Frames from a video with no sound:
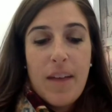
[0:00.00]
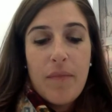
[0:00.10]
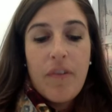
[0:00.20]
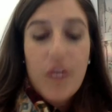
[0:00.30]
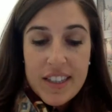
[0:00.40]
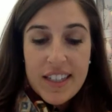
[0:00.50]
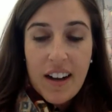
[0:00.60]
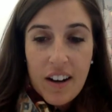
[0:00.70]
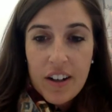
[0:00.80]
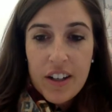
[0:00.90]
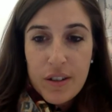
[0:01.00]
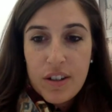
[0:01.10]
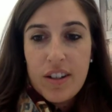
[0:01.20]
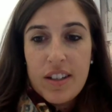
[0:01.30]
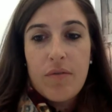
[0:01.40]
focusing on our
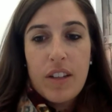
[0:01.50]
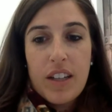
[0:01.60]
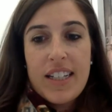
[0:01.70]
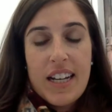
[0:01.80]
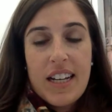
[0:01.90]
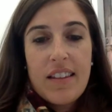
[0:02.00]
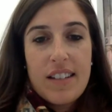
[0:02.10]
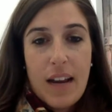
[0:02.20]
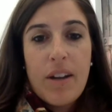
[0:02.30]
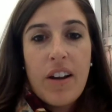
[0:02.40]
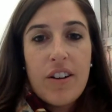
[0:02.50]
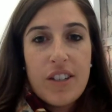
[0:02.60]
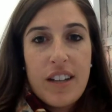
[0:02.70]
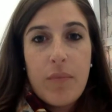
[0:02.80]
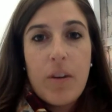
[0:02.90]
users and really taking the time to
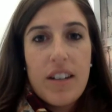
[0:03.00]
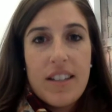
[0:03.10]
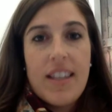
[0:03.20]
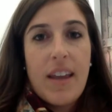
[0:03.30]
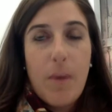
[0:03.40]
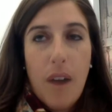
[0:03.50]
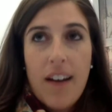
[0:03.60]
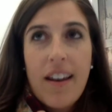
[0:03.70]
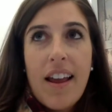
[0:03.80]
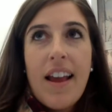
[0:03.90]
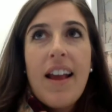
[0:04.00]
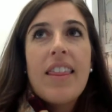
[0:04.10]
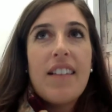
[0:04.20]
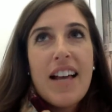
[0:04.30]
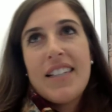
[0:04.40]
understand what it is that they want. The
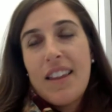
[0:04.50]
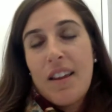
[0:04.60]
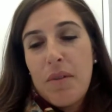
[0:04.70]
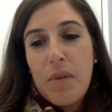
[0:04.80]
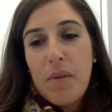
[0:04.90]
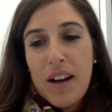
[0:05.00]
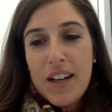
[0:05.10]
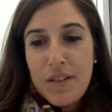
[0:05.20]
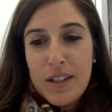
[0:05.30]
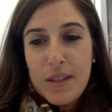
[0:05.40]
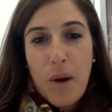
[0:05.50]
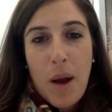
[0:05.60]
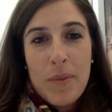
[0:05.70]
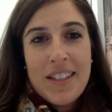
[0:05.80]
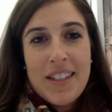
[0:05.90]
last thing that we want to do is
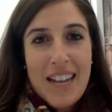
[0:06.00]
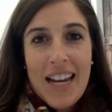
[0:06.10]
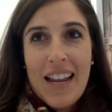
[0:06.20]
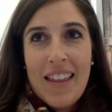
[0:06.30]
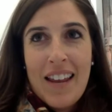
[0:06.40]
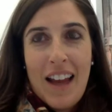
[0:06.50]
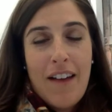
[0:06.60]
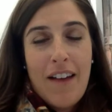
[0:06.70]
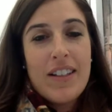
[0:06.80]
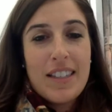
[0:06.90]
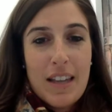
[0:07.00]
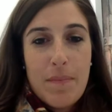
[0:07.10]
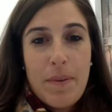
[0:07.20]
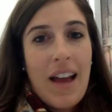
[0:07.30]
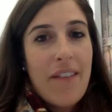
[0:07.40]
promise a date and then have it slip
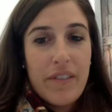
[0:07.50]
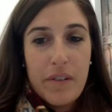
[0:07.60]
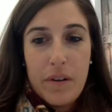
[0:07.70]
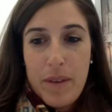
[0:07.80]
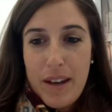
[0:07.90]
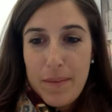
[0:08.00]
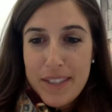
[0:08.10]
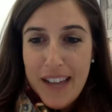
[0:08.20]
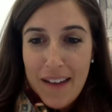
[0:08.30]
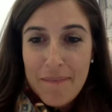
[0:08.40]
and have everyone be upset.